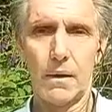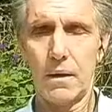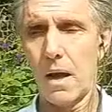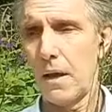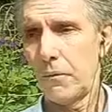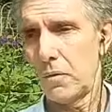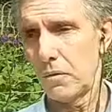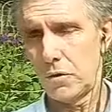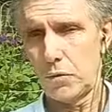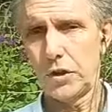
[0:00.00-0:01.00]
And I have
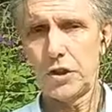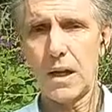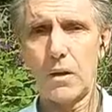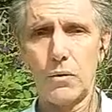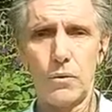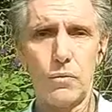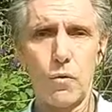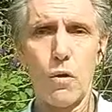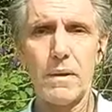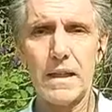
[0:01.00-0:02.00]
to switch now to
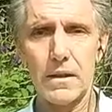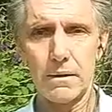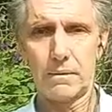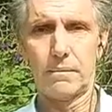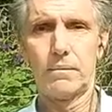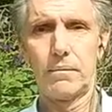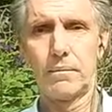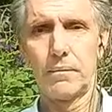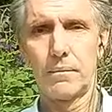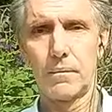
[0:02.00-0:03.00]
raw meat.
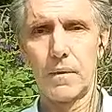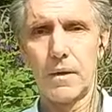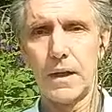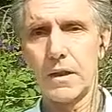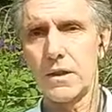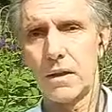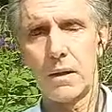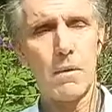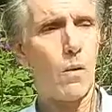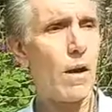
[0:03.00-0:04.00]

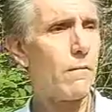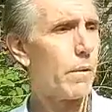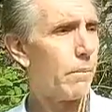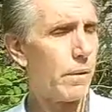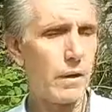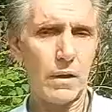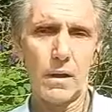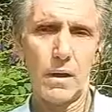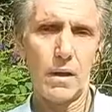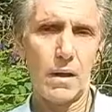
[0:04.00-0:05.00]
Yesterday my wife prepared
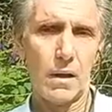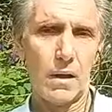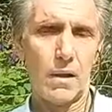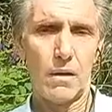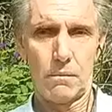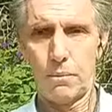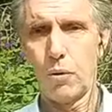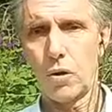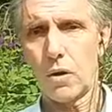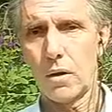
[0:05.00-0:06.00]

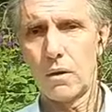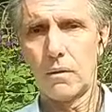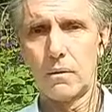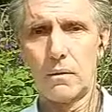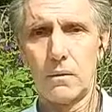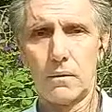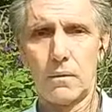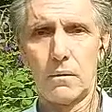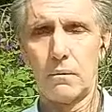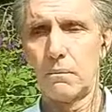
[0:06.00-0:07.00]
pork,
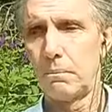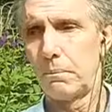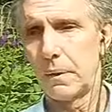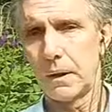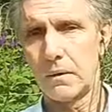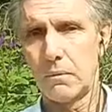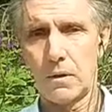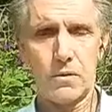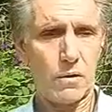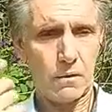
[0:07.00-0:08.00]
but
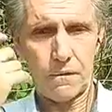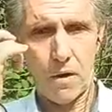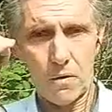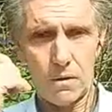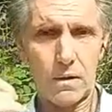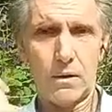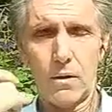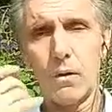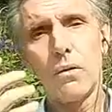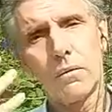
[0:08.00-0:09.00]
was on the
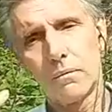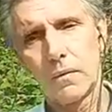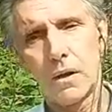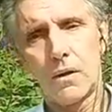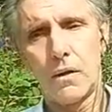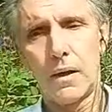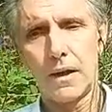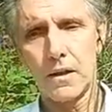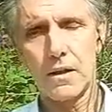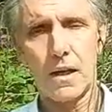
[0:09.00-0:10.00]
phone, you know, her
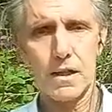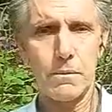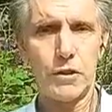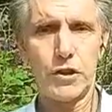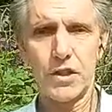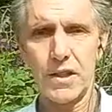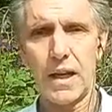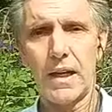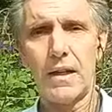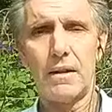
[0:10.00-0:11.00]
ex-husband just
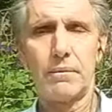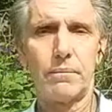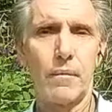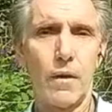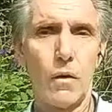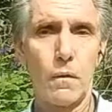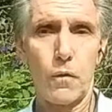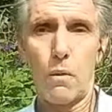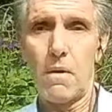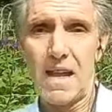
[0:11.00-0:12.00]
died
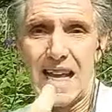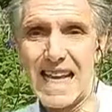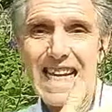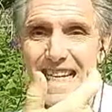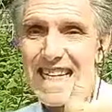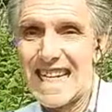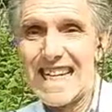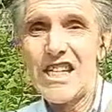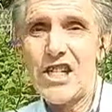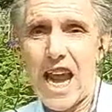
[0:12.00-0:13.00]
from
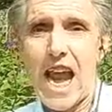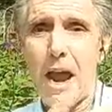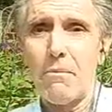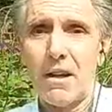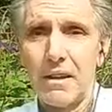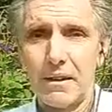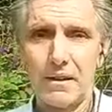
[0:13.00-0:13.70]
jab.